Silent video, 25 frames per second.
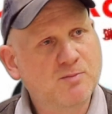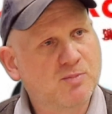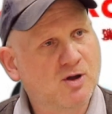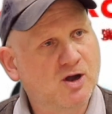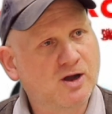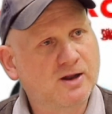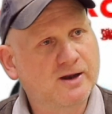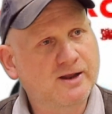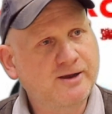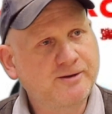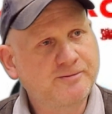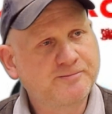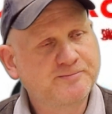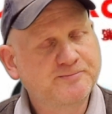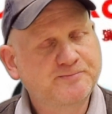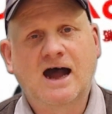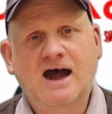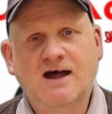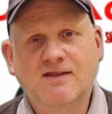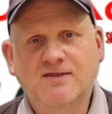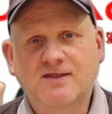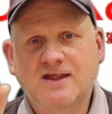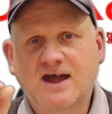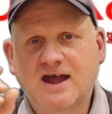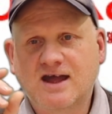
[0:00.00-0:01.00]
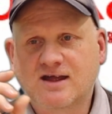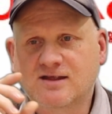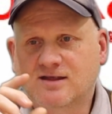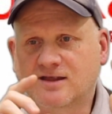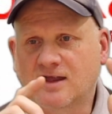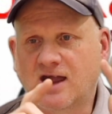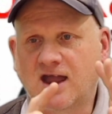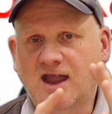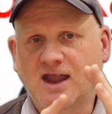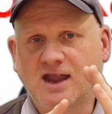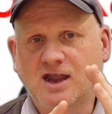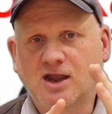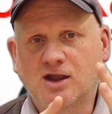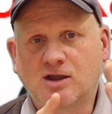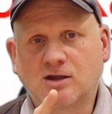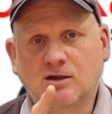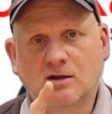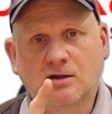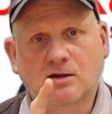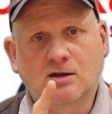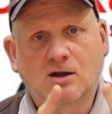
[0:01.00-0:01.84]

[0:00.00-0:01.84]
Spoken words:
boiler and there's a